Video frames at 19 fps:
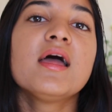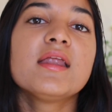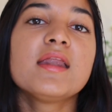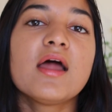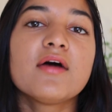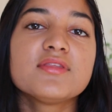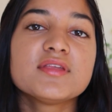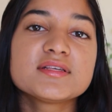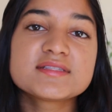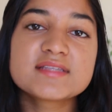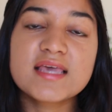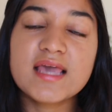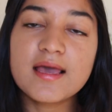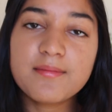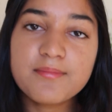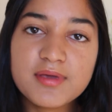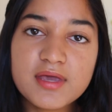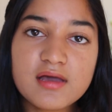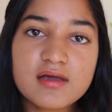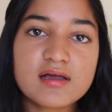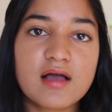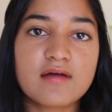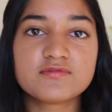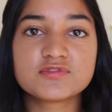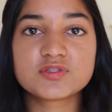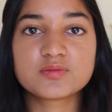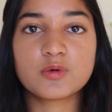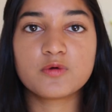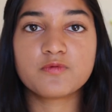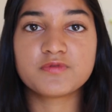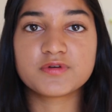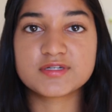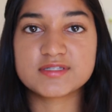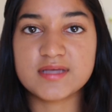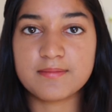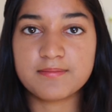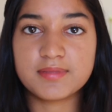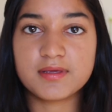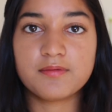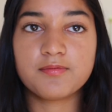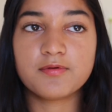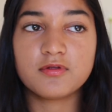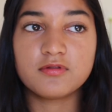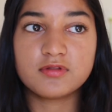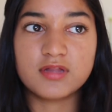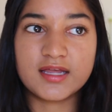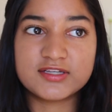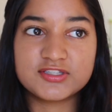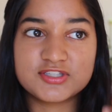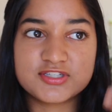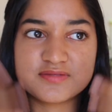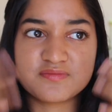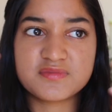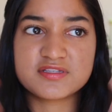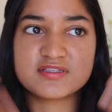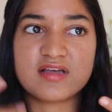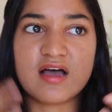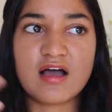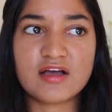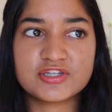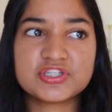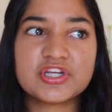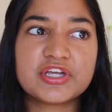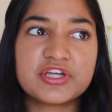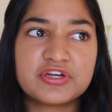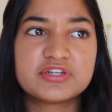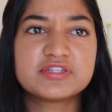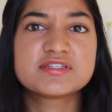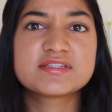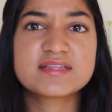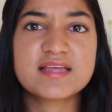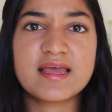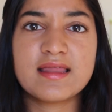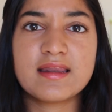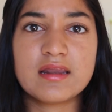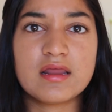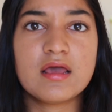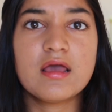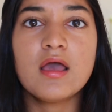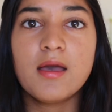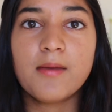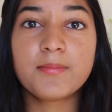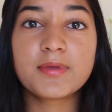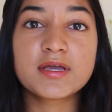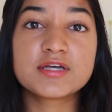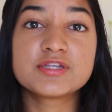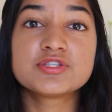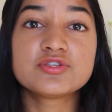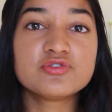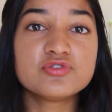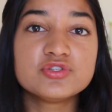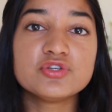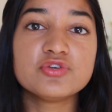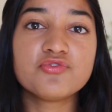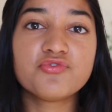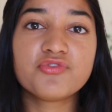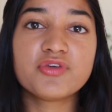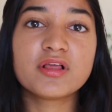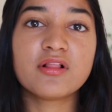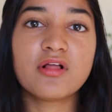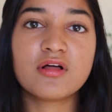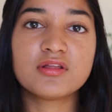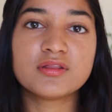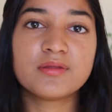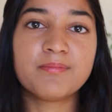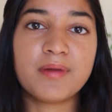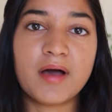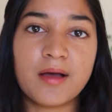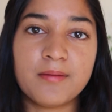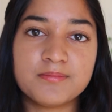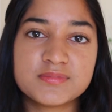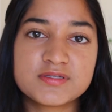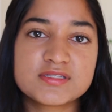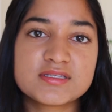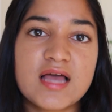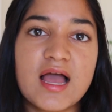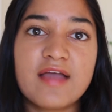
Now this can be uncomfortable for some people, like just massaging your skin, because you do feel all the bumps.